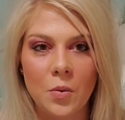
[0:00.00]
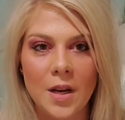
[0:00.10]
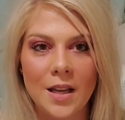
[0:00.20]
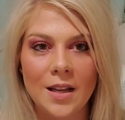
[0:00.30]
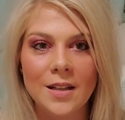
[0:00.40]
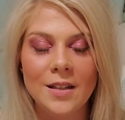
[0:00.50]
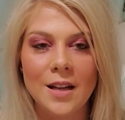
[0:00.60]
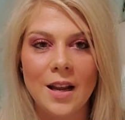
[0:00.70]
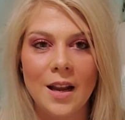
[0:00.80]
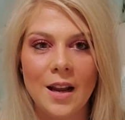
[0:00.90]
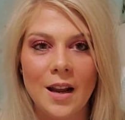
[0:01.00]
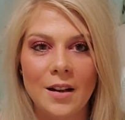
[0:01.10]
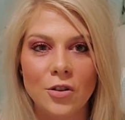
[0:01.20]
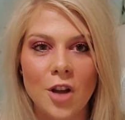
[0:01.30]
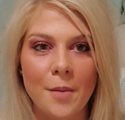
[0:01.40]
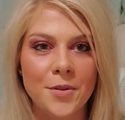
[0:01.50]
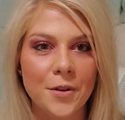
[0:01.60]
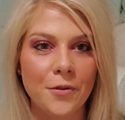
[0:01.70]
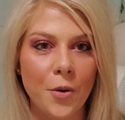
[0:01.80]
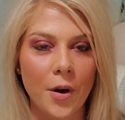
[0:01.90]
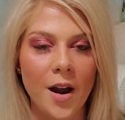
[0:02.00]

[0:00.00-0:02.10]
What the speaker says: weekend and shopped Sephora,